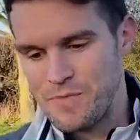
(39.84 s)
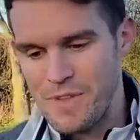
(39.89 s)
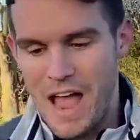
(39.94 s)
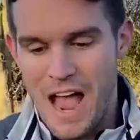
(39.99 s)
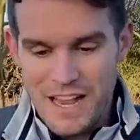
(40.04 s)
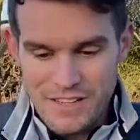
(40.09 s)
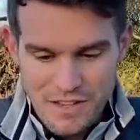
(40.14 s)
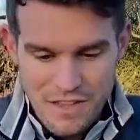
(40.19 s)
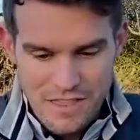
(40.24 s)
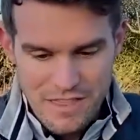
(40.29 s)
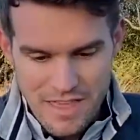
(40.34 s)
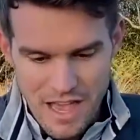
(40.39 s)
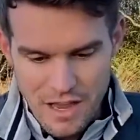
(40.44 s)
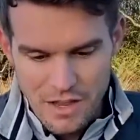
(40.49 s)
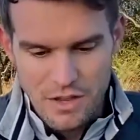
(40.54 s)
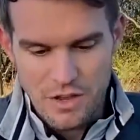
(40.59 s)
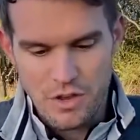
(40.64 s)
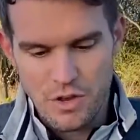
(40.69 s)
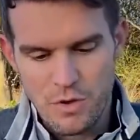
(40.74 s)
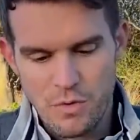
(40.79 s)
as a
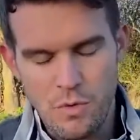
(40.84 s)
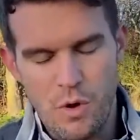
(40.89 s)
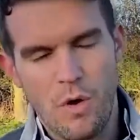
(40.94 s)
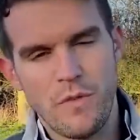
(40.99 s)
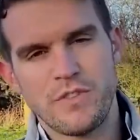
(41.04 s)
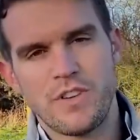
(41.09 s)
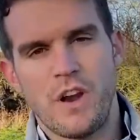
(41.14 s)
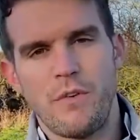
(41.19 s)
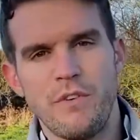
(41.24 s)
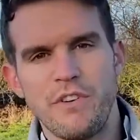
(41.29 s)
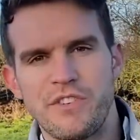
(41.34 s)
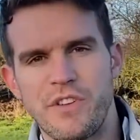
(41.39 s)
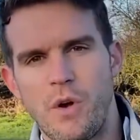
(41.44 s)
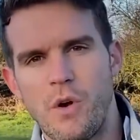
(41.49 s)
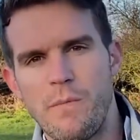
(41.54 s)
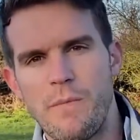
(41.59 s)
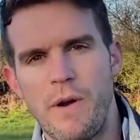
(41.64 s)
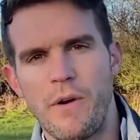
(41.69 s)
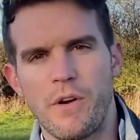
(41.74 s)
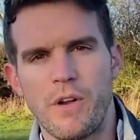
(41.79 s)
thank you, obviously I reached out to
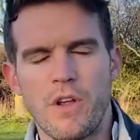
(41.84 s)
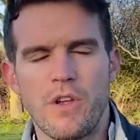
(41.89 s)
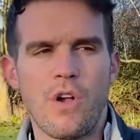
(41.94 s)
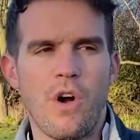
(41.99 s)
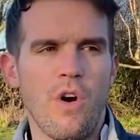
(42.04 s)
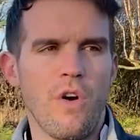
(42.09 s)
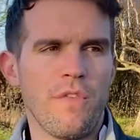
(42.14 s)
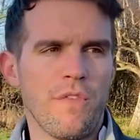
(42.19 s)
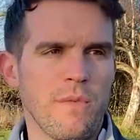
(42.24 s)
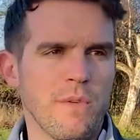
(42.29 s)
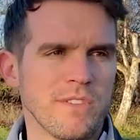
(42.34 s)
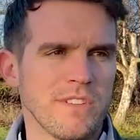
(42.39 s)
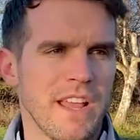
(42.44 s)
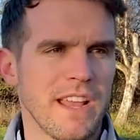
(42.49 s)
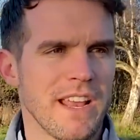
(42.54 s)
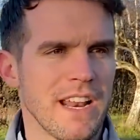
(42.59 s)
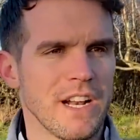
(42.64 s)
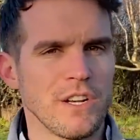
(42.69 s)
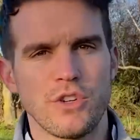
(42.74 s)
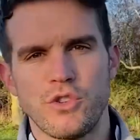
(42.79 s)
American Golf and I was
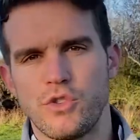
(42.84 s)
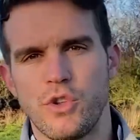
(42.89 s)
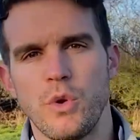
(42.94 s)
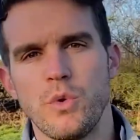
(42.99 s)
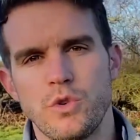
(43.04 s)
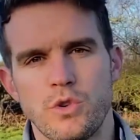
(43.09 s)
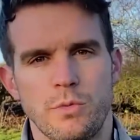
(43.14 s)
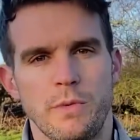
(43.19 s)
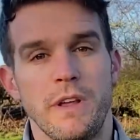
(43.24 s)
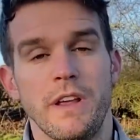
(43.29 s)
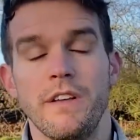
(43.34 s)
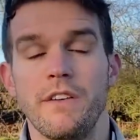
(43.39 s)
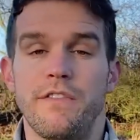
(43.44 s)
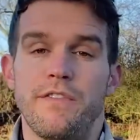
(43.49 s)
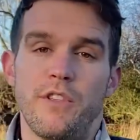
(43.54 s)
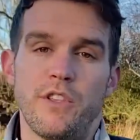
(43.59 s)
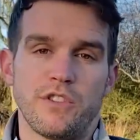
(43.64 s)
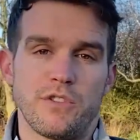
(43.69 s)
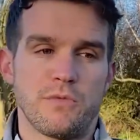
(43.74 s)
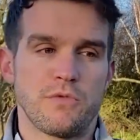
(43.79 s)
like, can I just do something
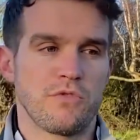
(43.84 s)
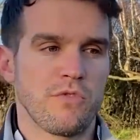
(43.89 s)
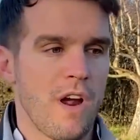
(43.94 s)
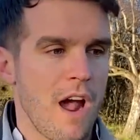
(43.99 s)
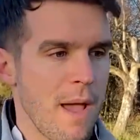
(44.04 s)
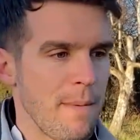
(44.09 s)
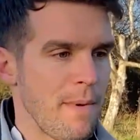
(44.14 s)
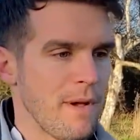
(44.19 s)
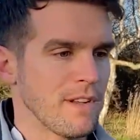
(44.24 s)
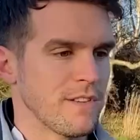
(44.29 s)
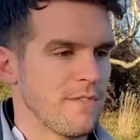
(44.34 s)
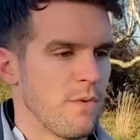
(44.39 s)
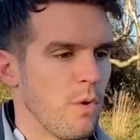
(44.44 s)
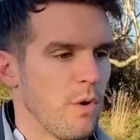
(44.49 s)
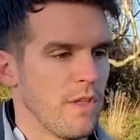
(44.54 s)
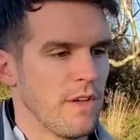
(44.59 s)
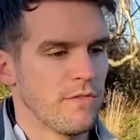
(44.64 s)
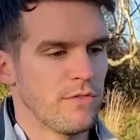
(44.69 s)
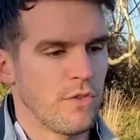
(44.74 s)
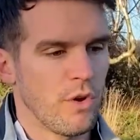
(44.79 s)
for the subscribers for
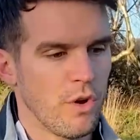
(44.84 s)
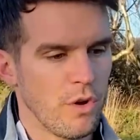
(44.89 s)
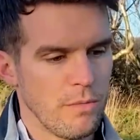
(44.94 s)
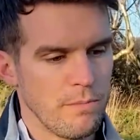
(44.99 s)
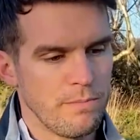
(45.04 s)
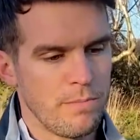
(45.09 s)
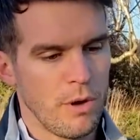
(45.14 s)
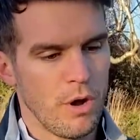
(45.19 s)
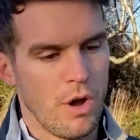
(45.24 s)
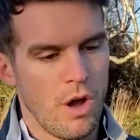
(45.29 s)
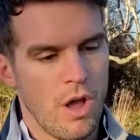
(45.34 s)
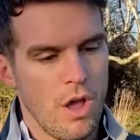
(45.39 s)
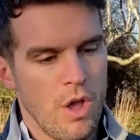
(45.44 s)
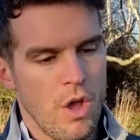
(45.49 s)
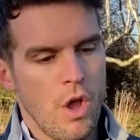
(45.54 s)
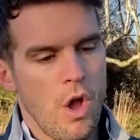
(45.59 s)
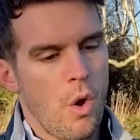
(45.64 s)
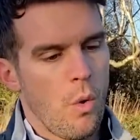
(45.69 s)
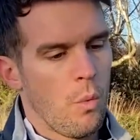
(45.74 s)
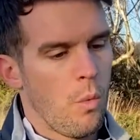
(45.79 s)
what they've done? But
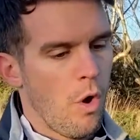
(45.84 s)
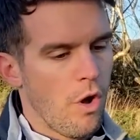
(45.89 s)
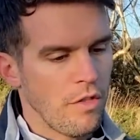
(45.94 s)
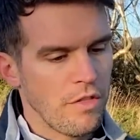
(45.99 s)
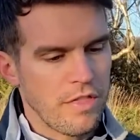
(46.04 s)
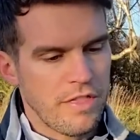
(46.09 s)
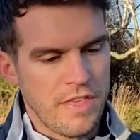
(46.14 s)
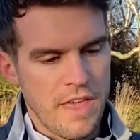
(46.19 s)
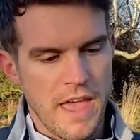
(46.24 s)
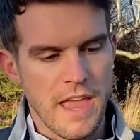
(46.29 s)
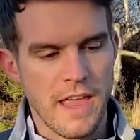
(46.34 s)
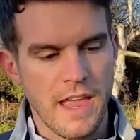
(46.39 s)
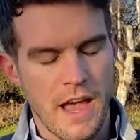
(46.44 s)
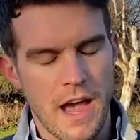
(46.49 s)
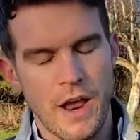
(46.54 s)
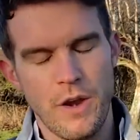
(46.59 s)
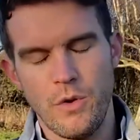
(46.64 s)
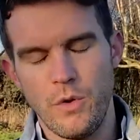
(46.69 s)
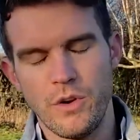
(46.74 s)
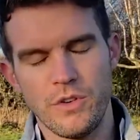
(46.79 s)
one thing,
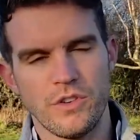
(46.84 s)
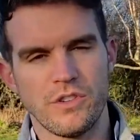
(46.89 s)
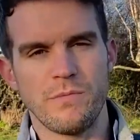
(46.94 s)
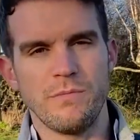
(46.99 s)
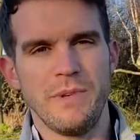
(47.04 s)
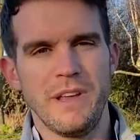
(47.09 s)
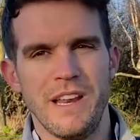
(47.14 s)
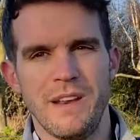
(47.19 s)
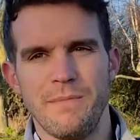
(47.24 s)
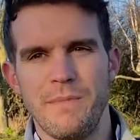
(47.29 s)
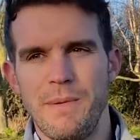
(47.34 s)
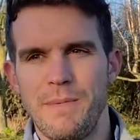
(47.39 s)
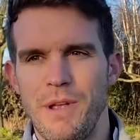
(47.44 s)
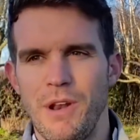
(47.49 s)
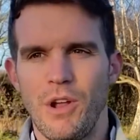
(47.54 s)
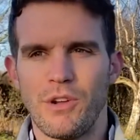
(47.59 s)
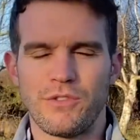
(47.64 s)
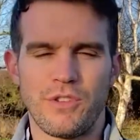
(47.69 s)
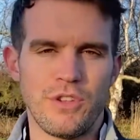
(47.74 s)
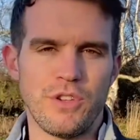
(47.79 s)
I know it doesn't mean maybe a
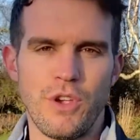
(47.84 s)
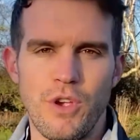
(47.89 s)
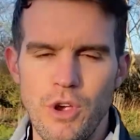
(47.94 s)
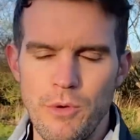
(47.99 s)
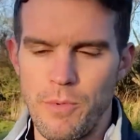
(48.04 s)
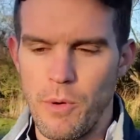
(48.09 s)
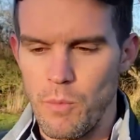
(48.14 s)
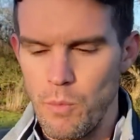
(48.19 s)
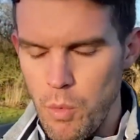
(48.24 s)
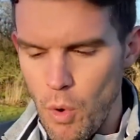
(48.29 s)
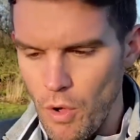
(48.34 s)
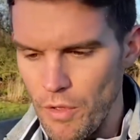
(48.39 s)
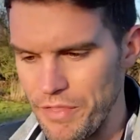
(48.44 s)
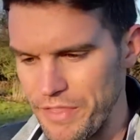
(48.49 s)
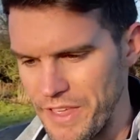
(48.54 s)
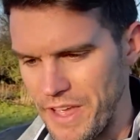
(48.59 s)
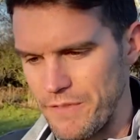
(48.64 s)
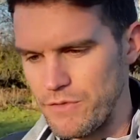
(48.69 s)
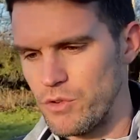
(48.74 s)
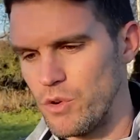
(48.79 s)
lot to you, but one
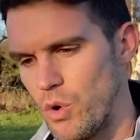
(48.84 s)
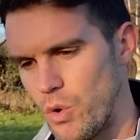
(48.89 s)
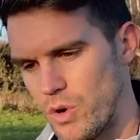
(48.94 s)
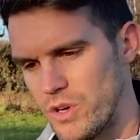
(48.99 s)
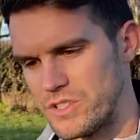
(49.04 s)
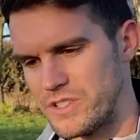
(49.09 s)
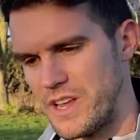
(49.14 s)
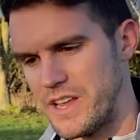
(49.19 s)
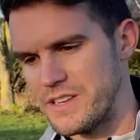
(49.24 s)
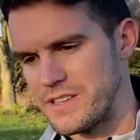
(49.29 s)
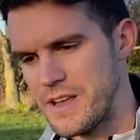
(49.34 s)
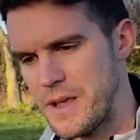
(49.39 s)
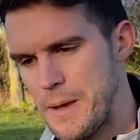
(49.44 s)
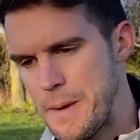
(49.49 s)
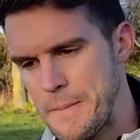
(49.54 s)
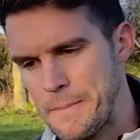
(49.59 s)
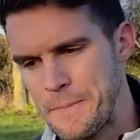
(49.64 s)
thing I've noticed is